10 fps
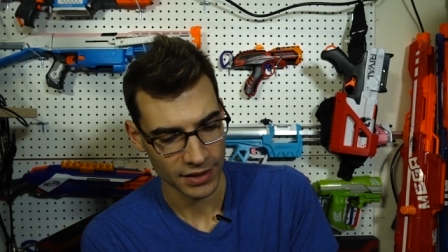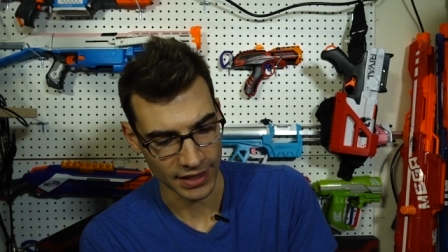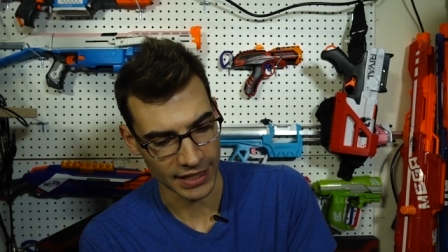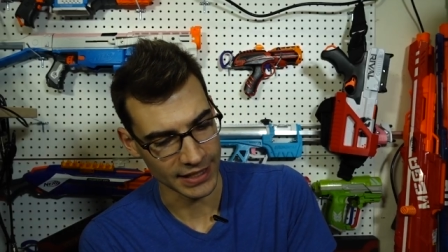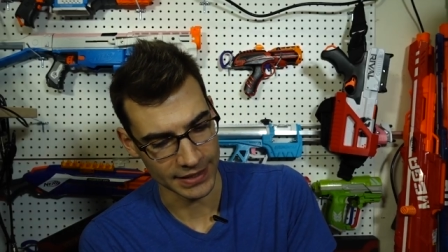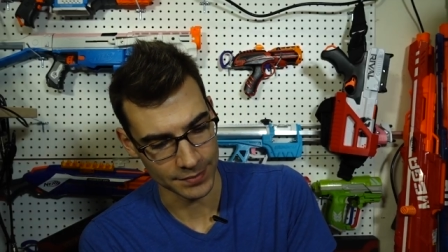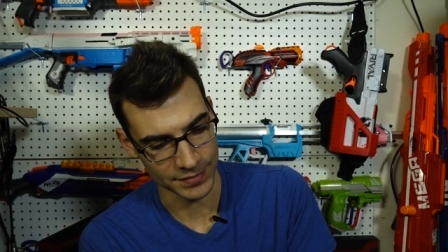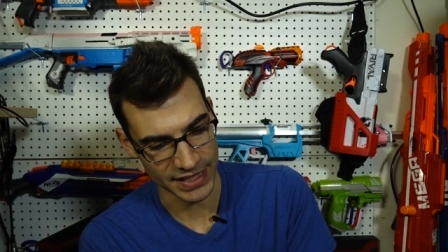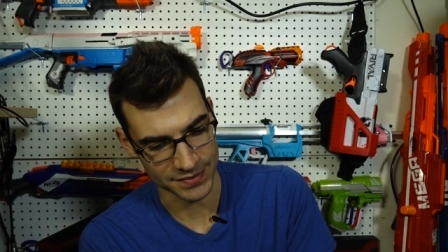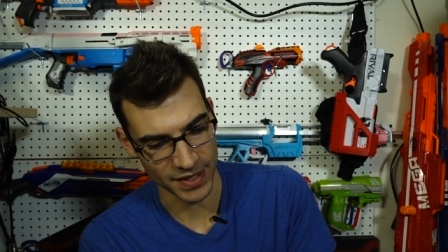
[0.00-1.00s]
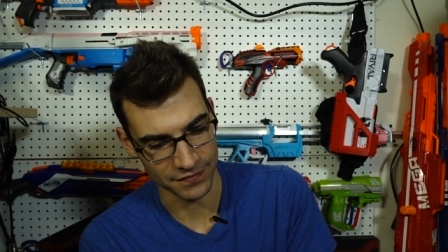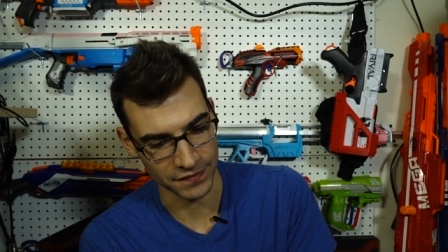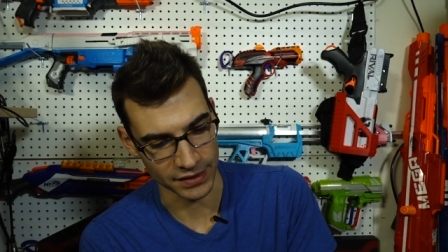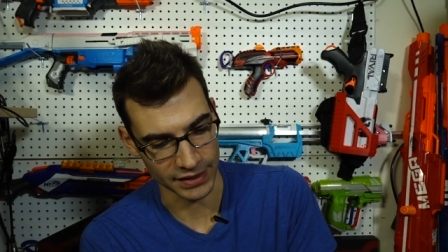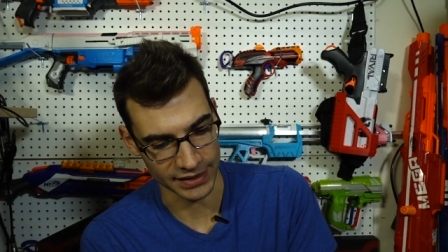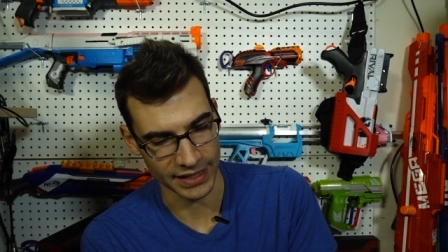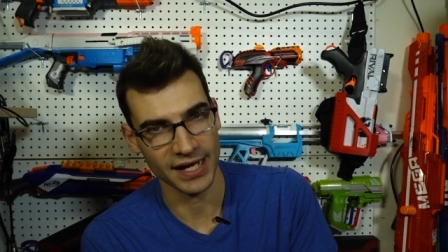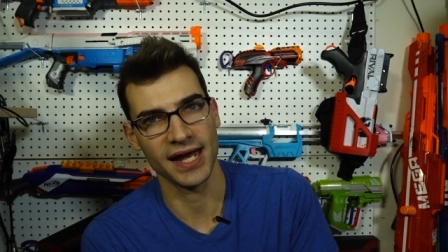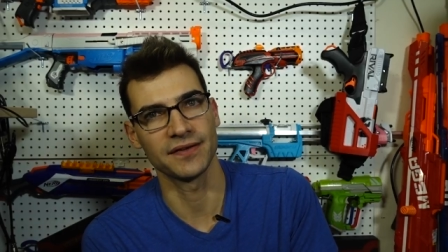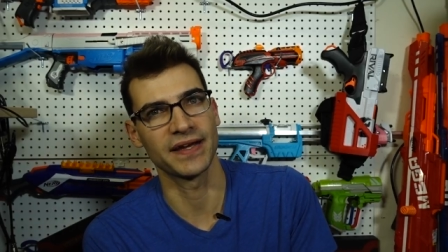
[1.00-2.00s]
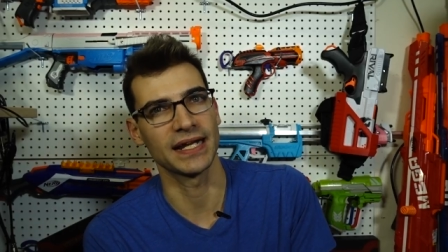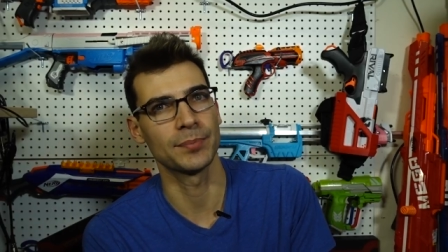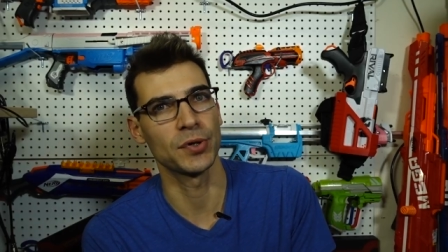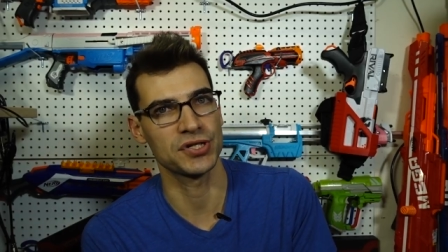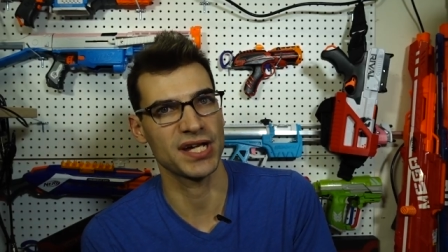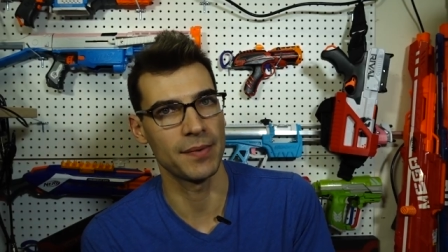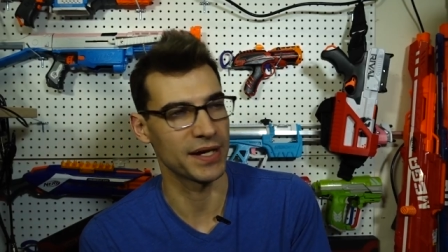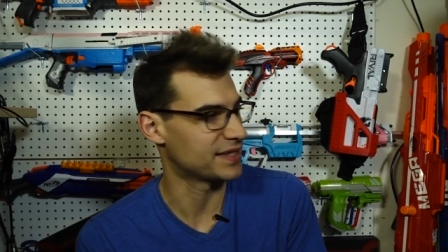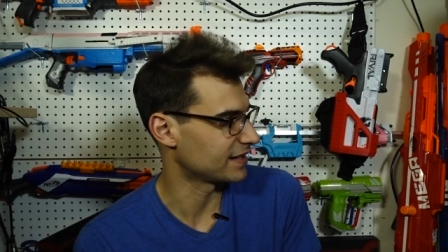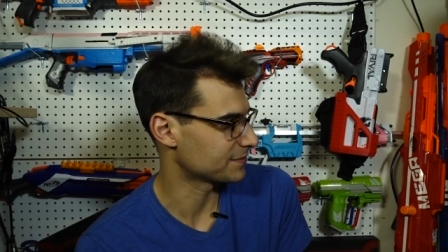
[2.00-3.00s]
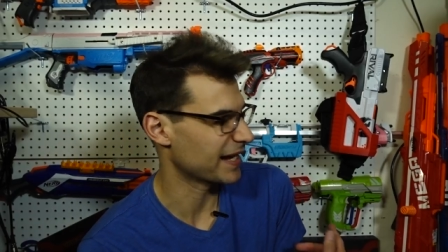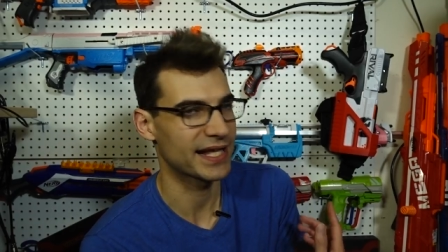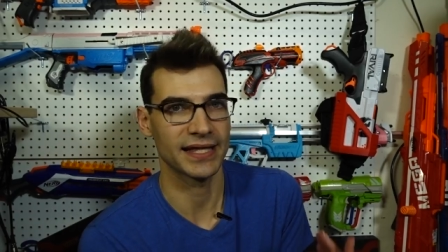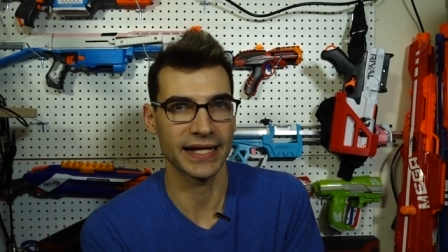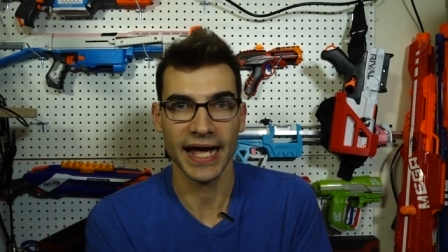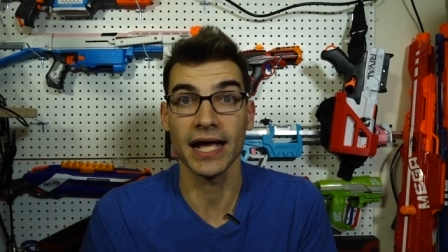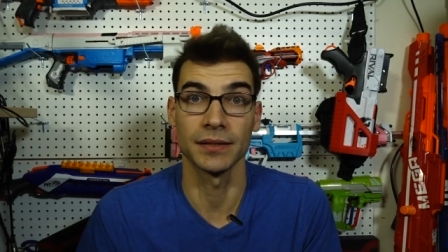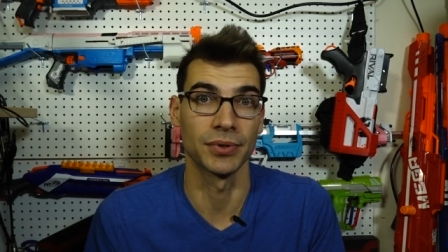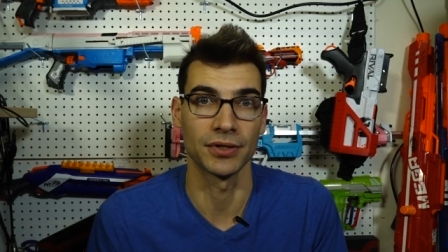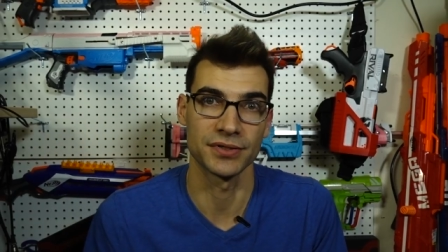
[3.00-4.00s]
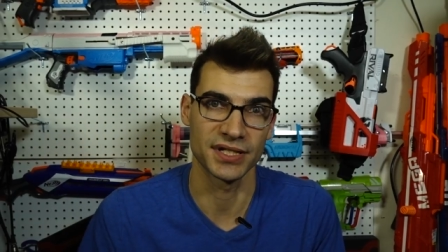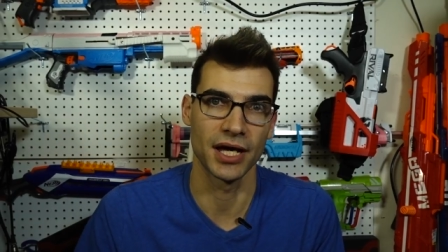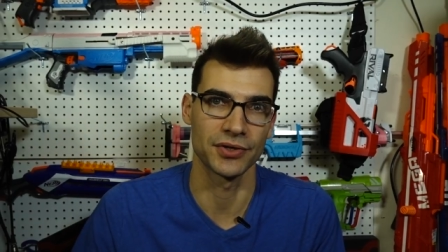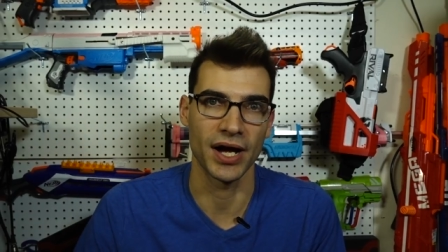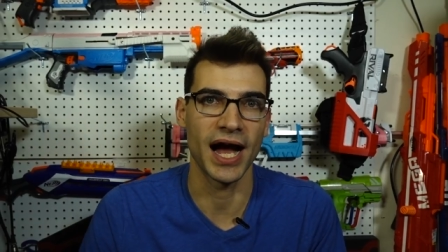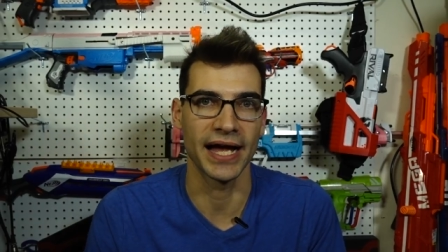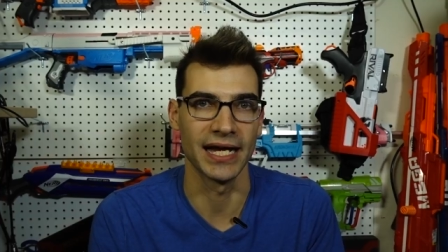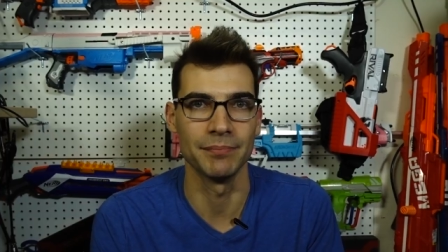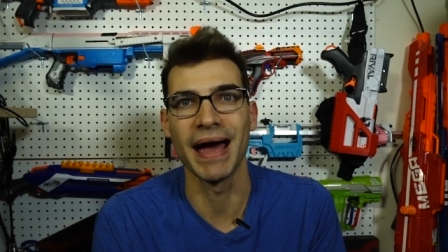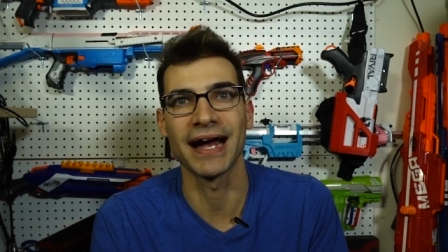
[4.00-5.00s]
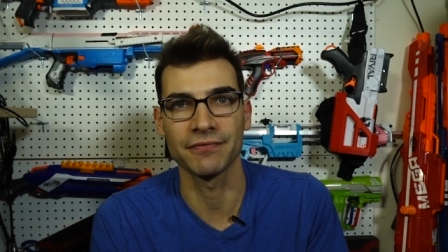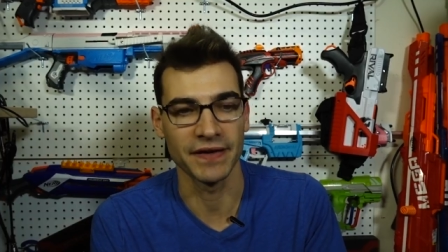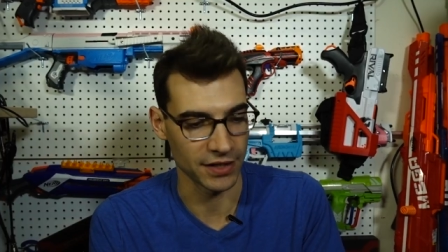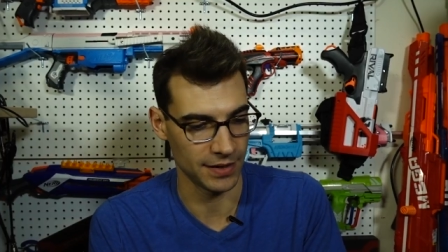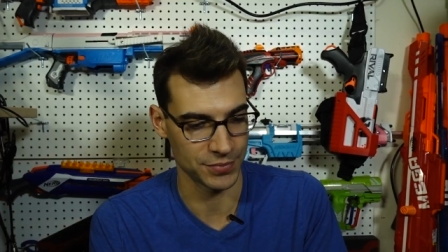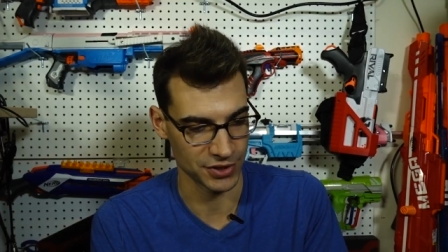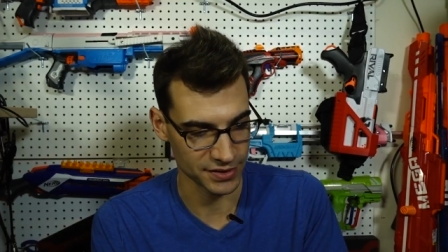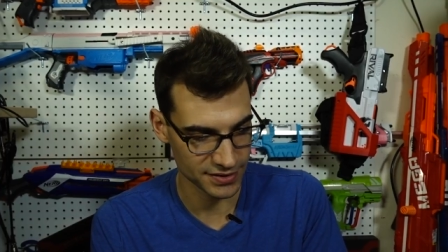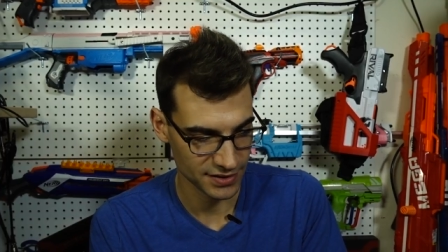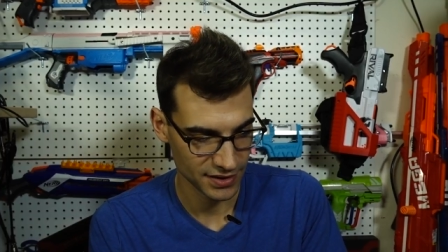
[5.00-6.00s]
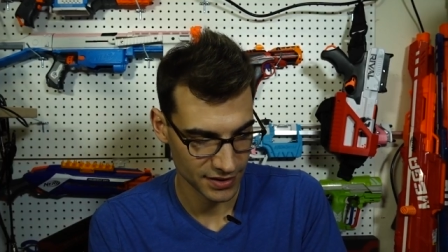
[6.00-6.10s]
Um, that's my feeling. They're kind of getting pushed out by things like, like Caliburns and other high end mag fed options.